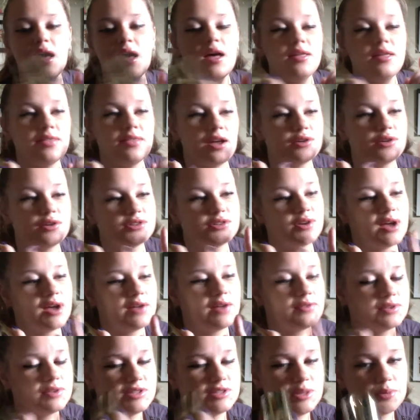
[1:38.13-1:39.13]
They also have a
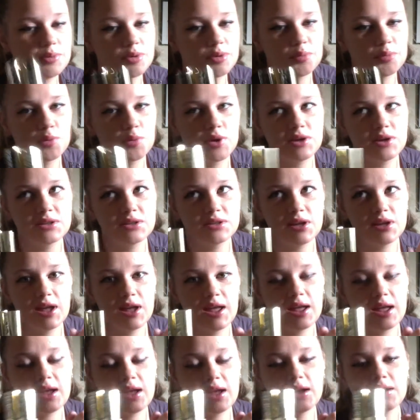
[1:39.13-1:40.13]
zebra print
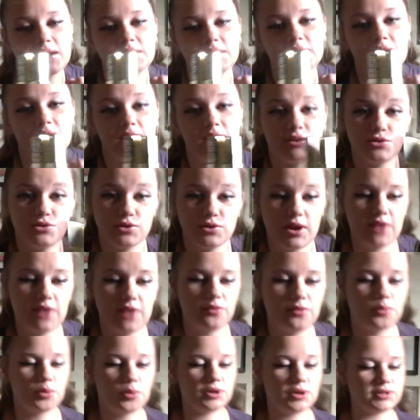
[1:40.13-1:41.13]
and a giraffe
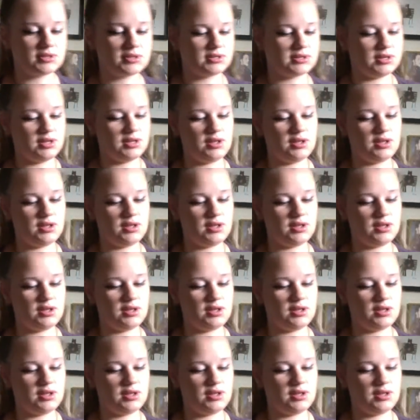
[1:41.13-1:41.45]
print.